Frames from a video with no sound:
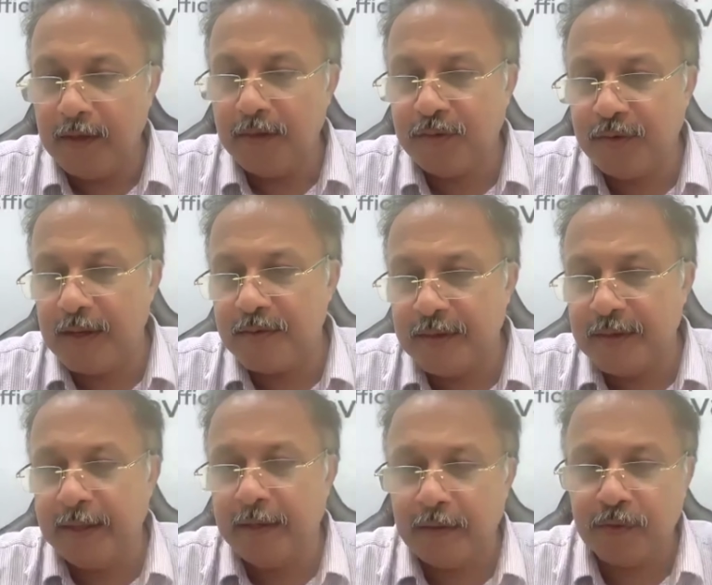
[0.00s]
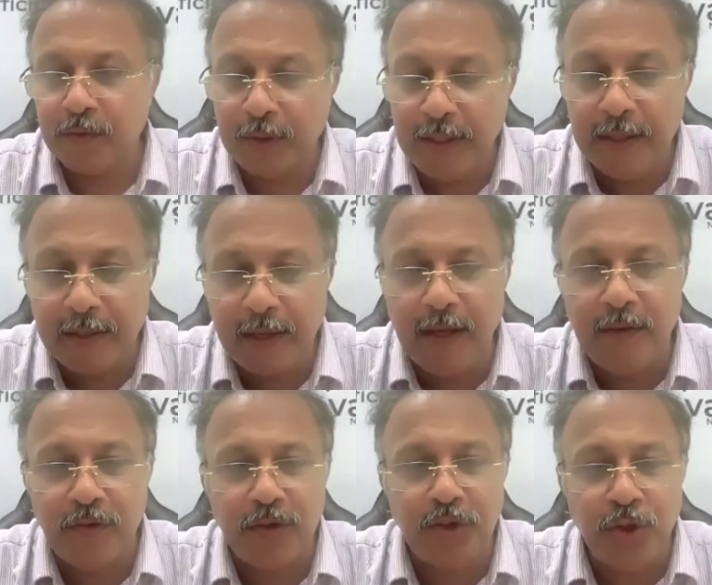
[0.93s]
Yes, Nazdeen. So in
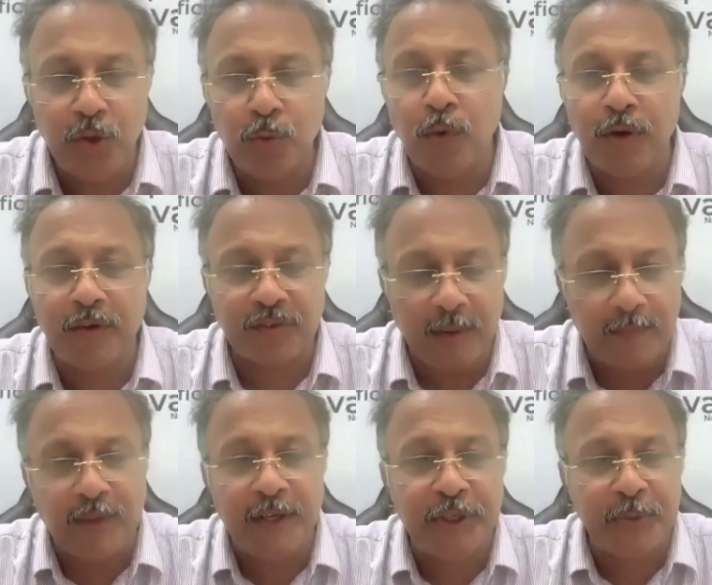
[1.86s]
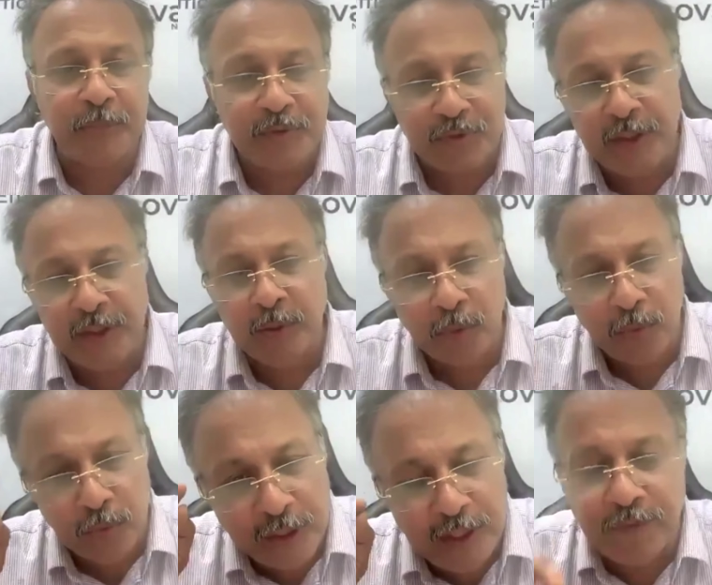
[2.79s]
case you want something to be seen
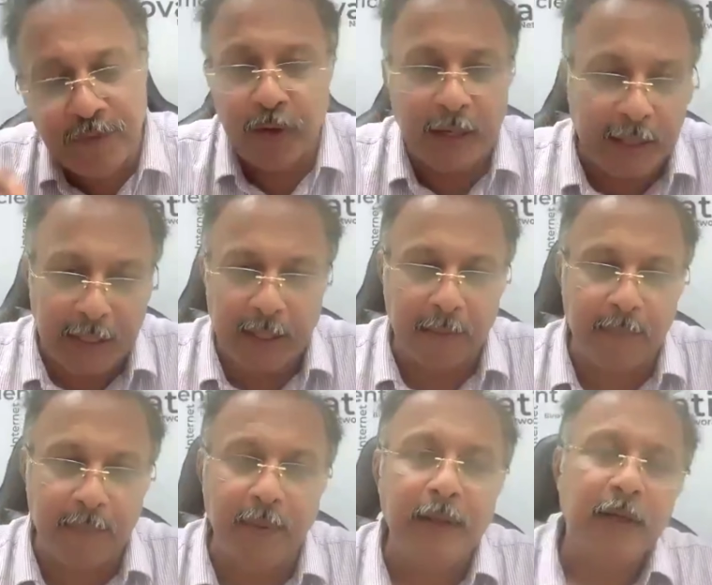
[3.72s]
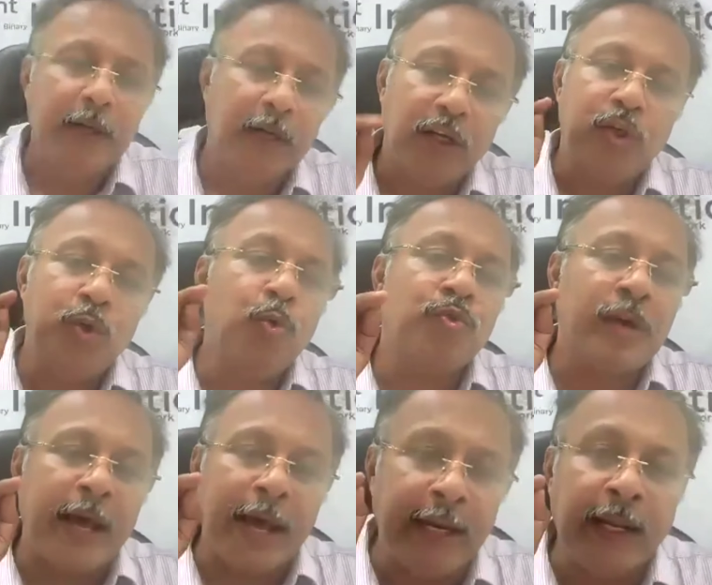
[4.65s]
only for your club,
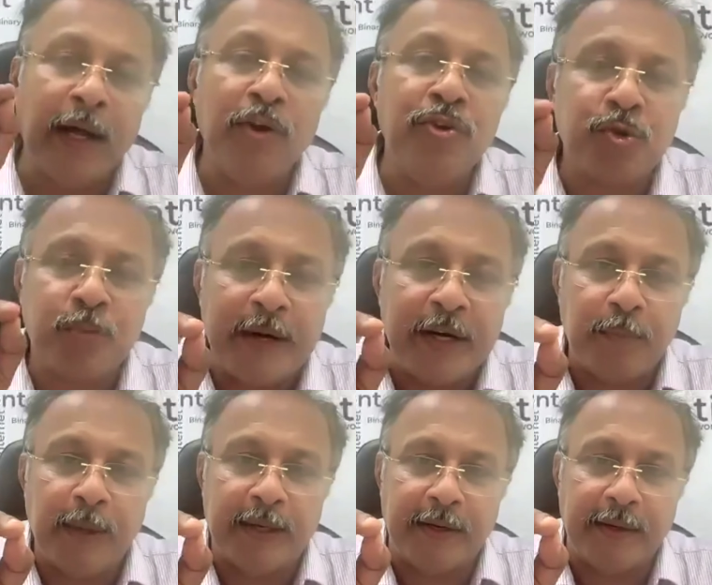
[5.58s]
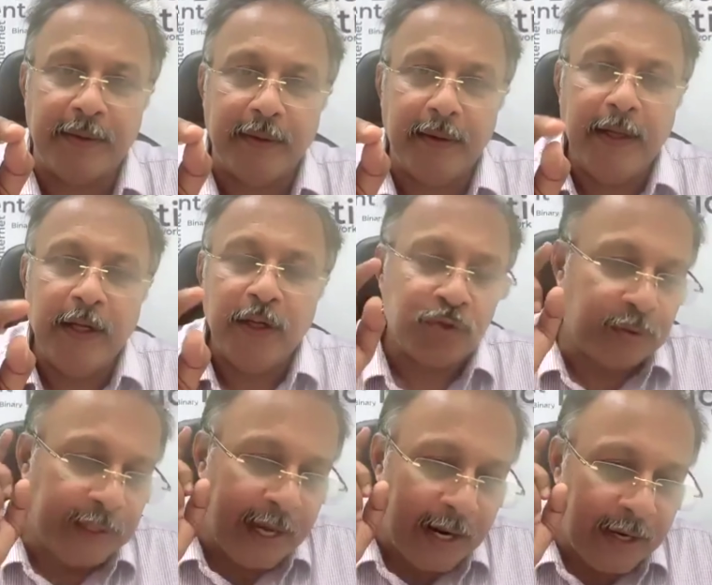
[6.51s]
use the announcement button.
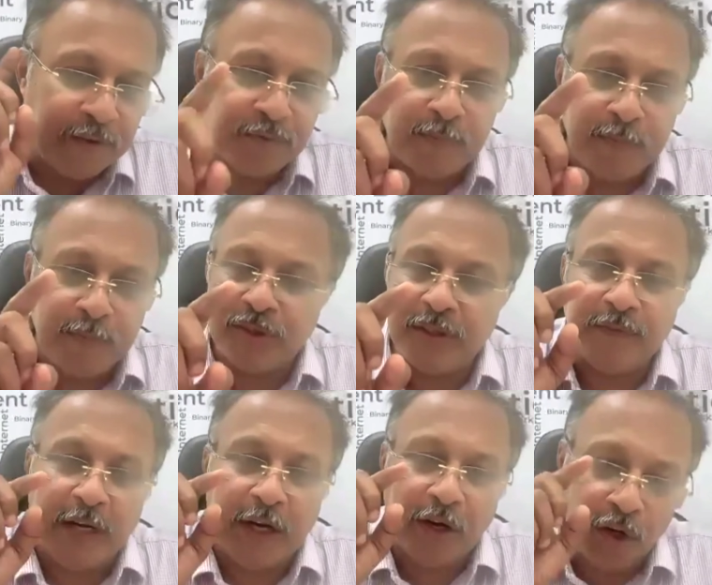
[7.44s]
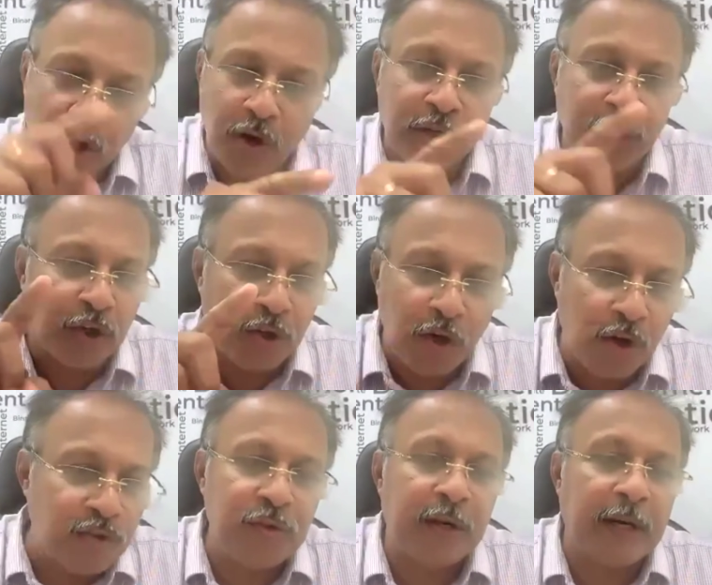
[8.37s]
So that information will not
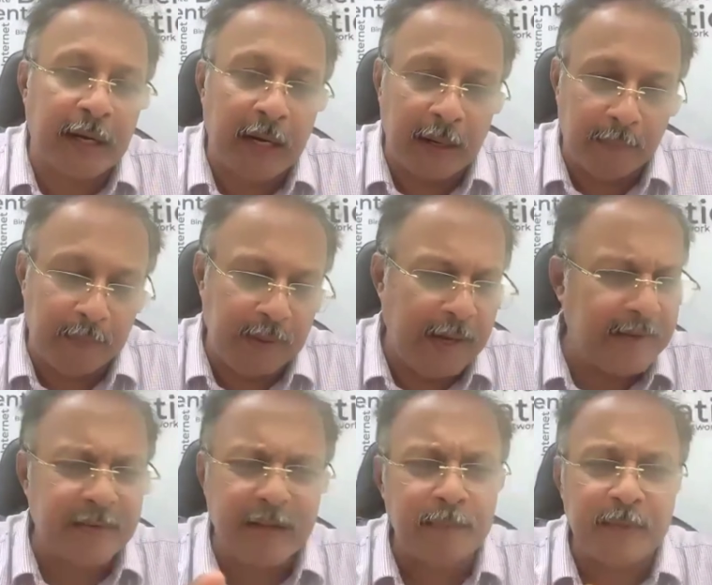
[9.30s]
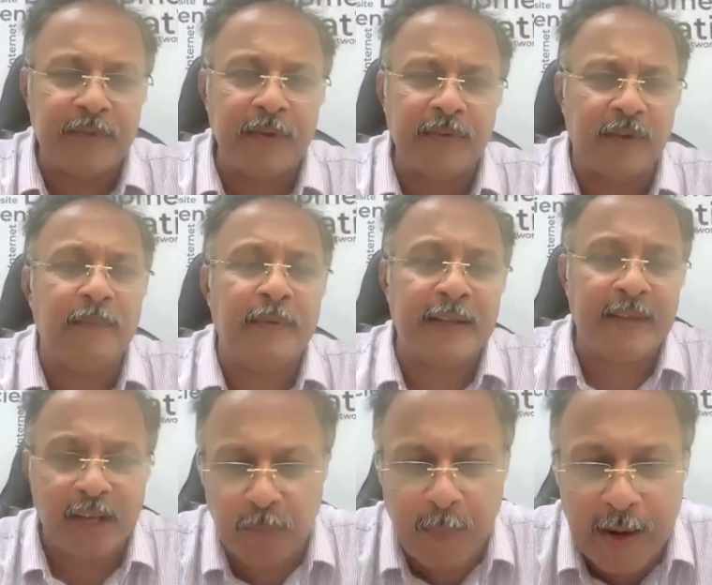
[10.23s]
cross your club. Example, say someone
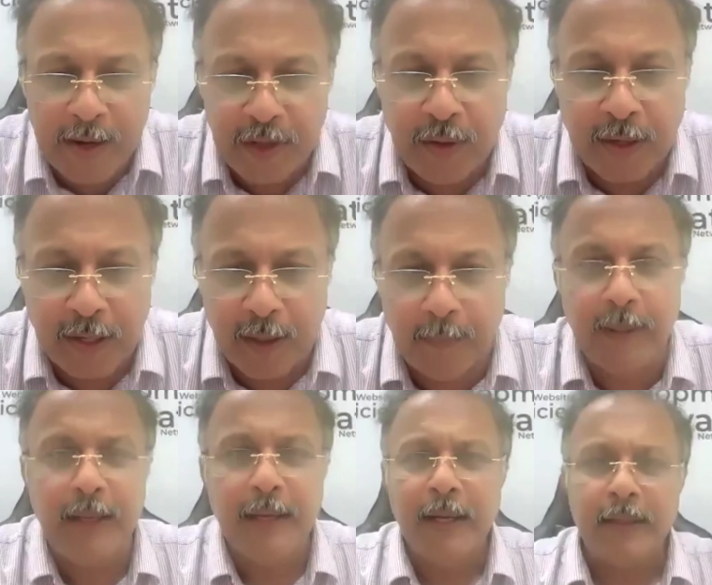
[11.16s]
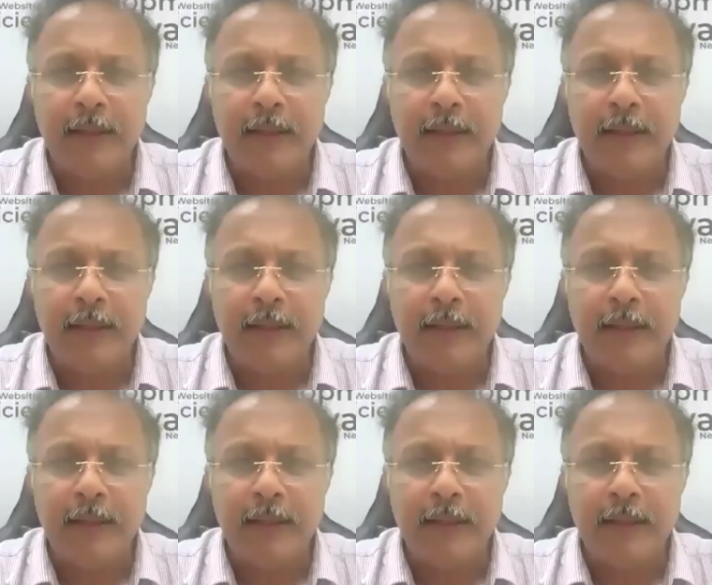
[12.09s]
is expired in your club.